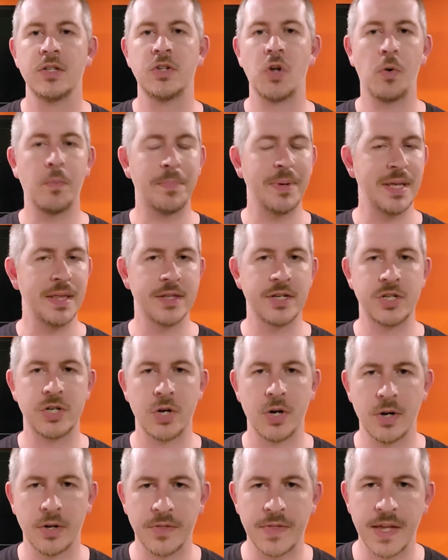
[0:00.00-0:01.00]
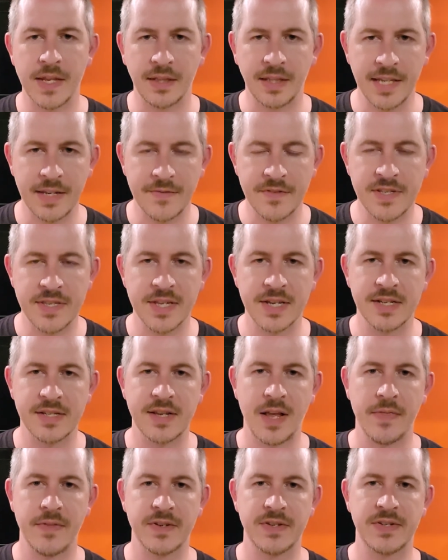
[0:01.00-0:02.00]
Don't be the jerk that leaves
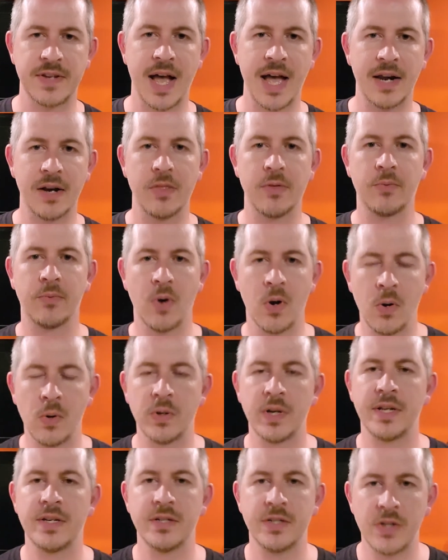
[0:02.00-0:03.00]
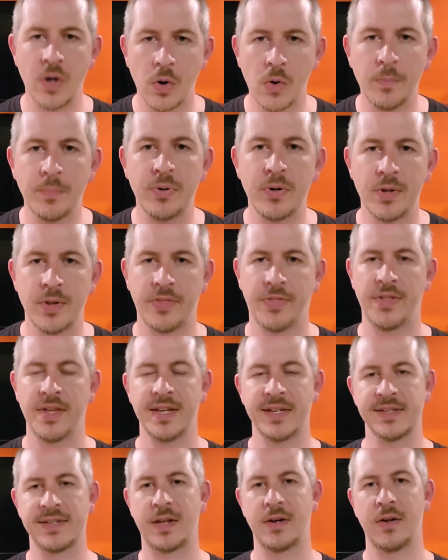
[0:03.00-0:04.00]
things on the side of the road, and don't put
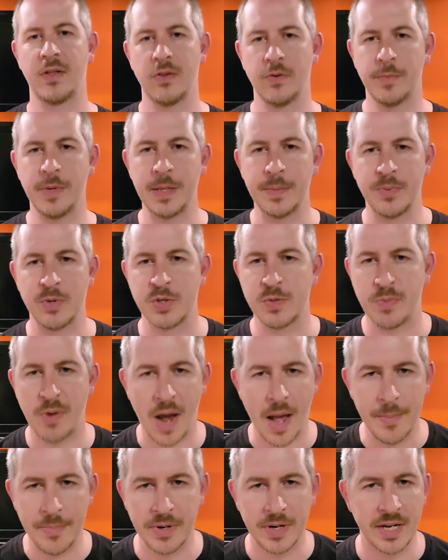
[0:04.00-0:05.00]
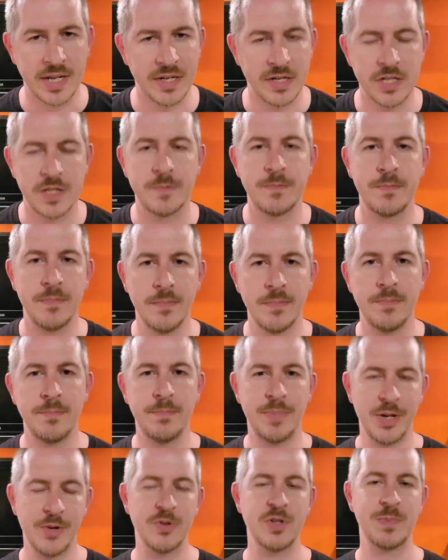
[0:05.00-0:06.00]
things on other people's property. Just
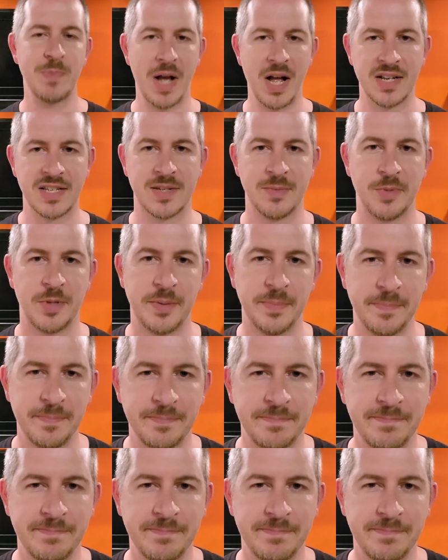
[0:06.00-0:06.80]
be responsible.